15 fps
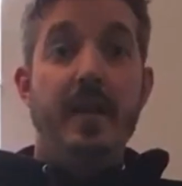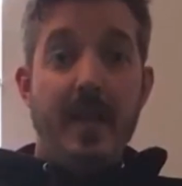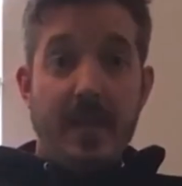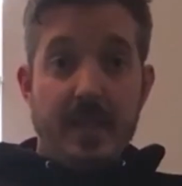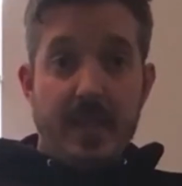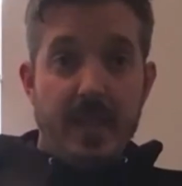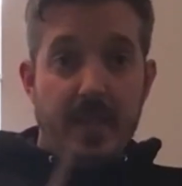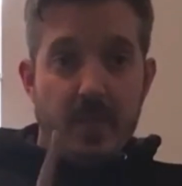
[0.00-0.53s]
The
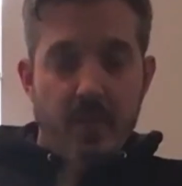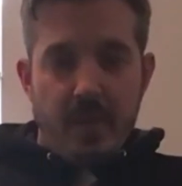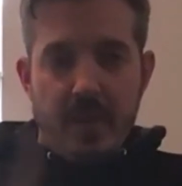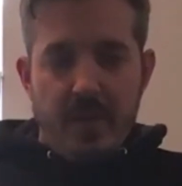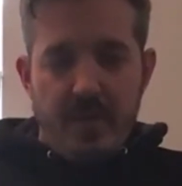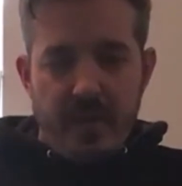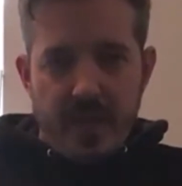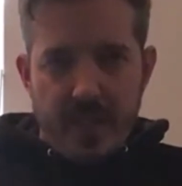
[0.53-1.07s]
next thing is we're
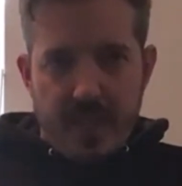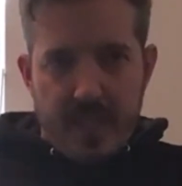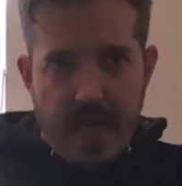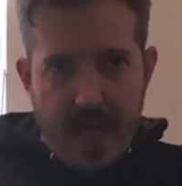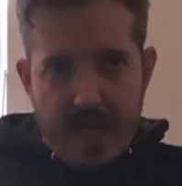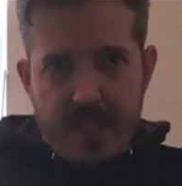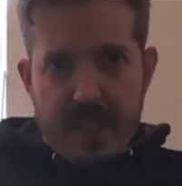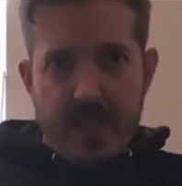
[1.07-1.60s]
going to do the
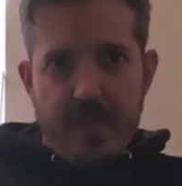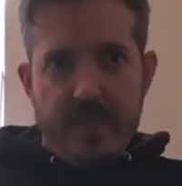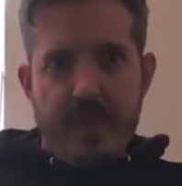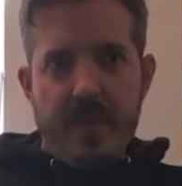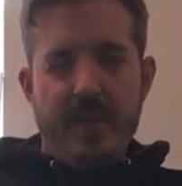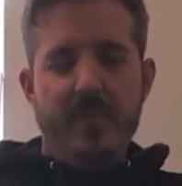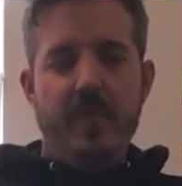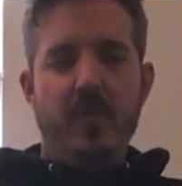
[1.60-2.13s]
exact same
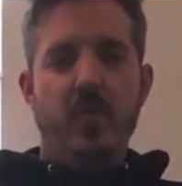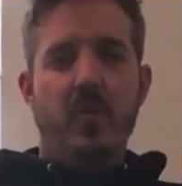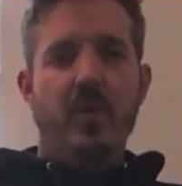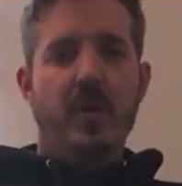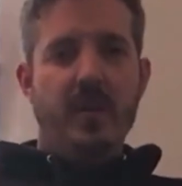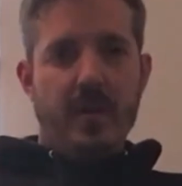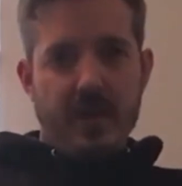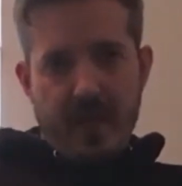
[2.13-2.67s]
thing, but we're
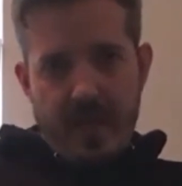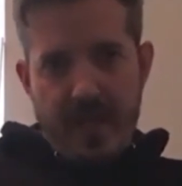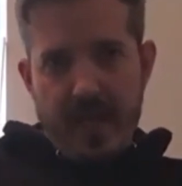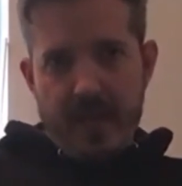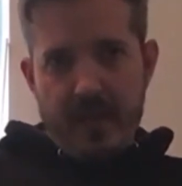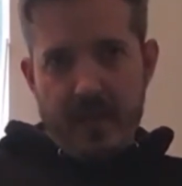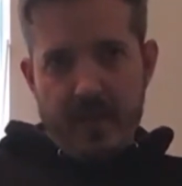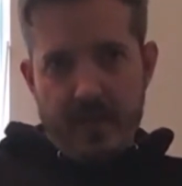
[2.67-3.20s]
going to
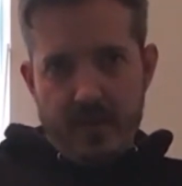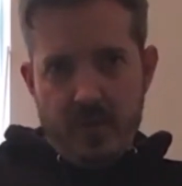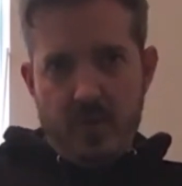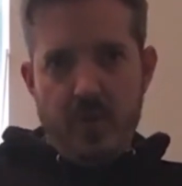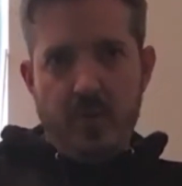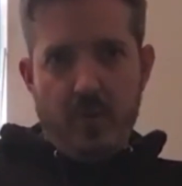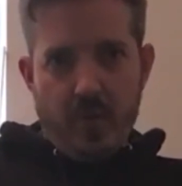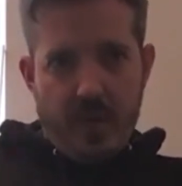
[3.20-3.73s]
hit
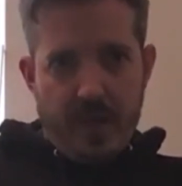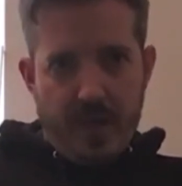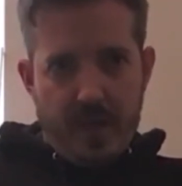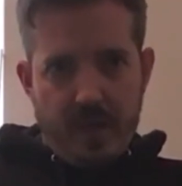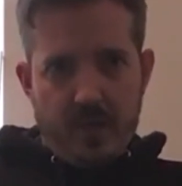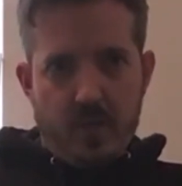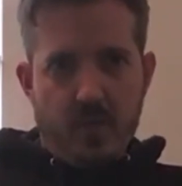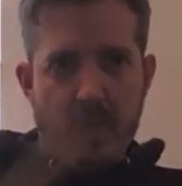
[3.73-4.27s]

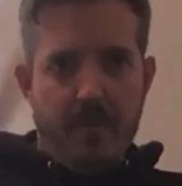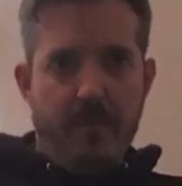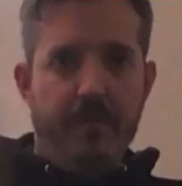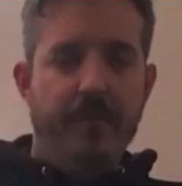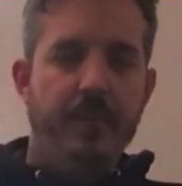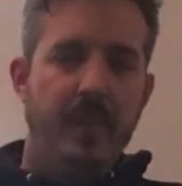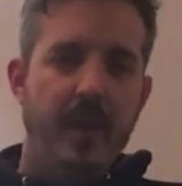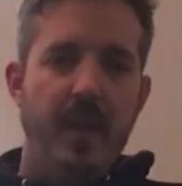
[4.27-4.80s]
the drum.
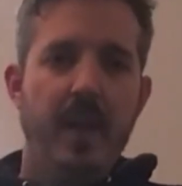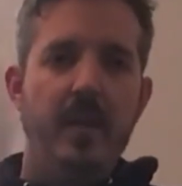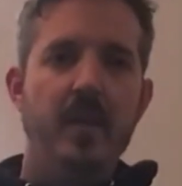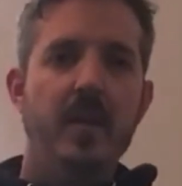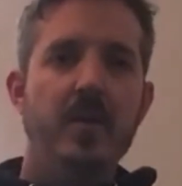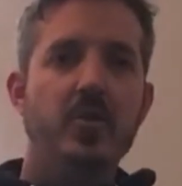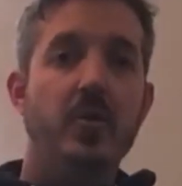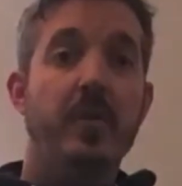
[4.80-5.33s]
Okay?
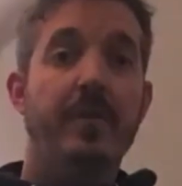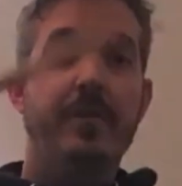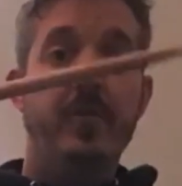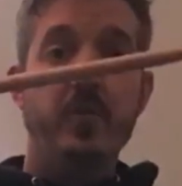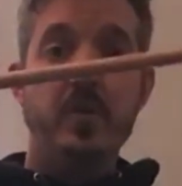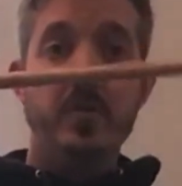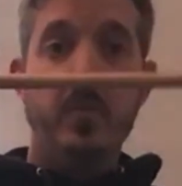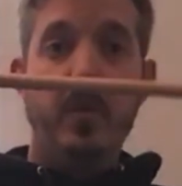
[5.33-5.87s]
So the
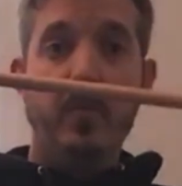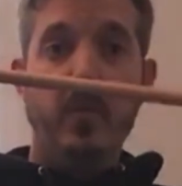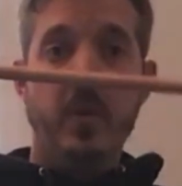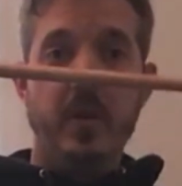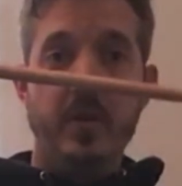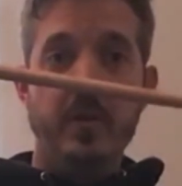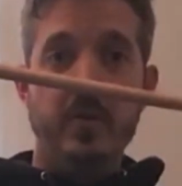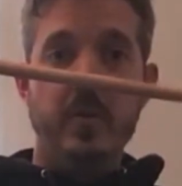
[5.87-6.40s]
first one we're
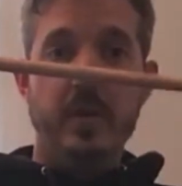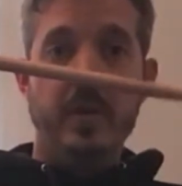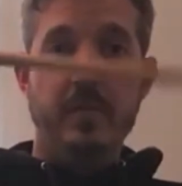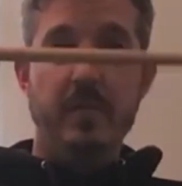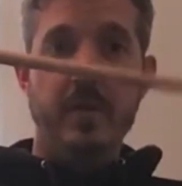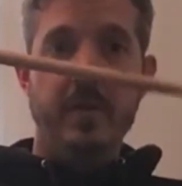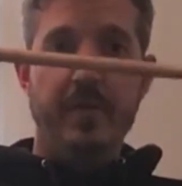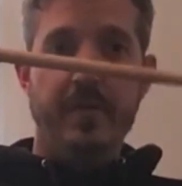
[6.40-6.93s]
going to do is
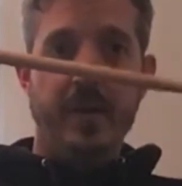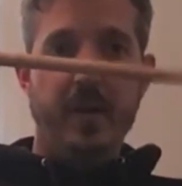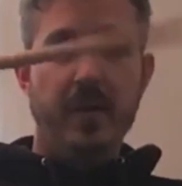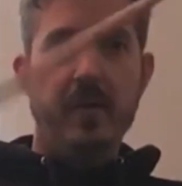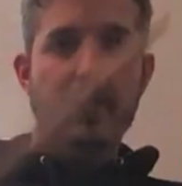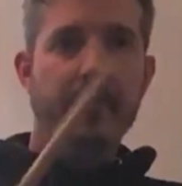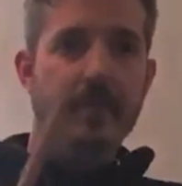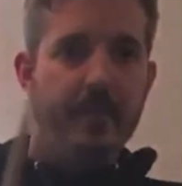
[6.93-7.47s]
middle
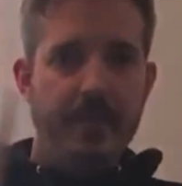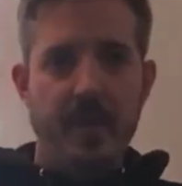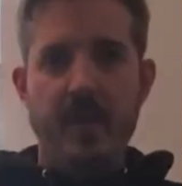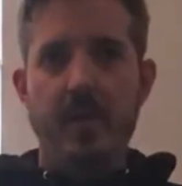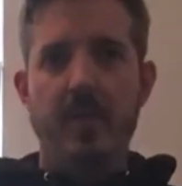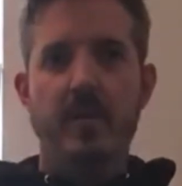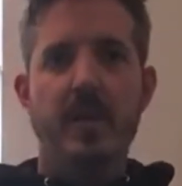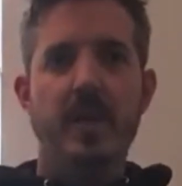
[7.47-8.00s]
finger.
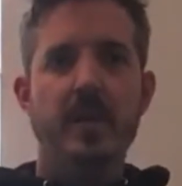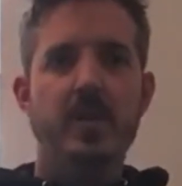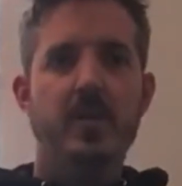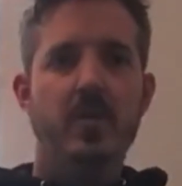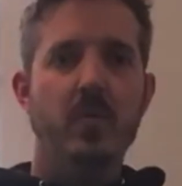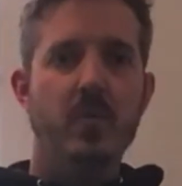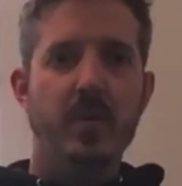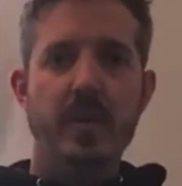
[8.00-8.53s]
Okay?
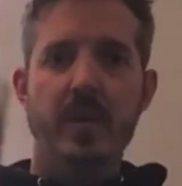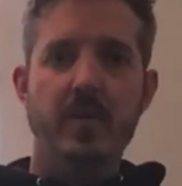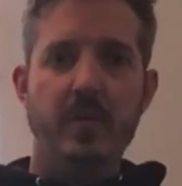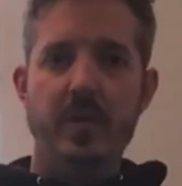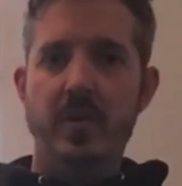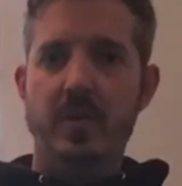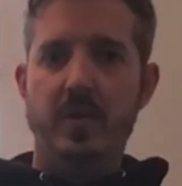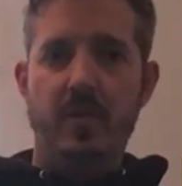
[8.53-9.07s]
So
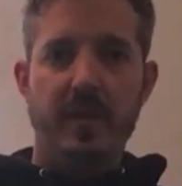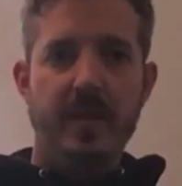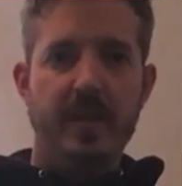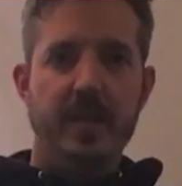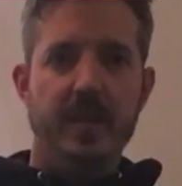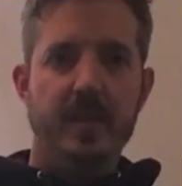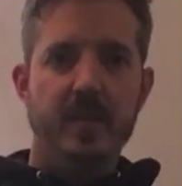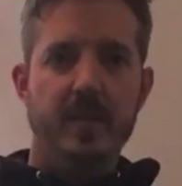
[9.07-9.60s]
we just go like
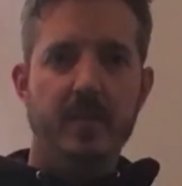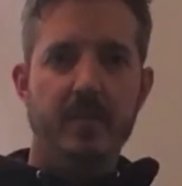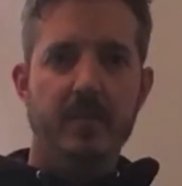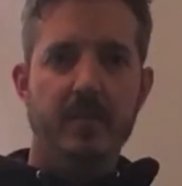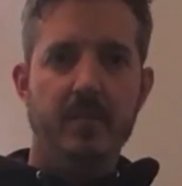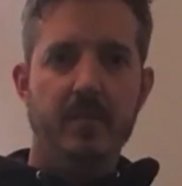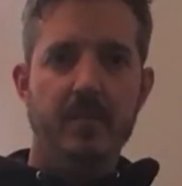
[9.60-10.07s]
this.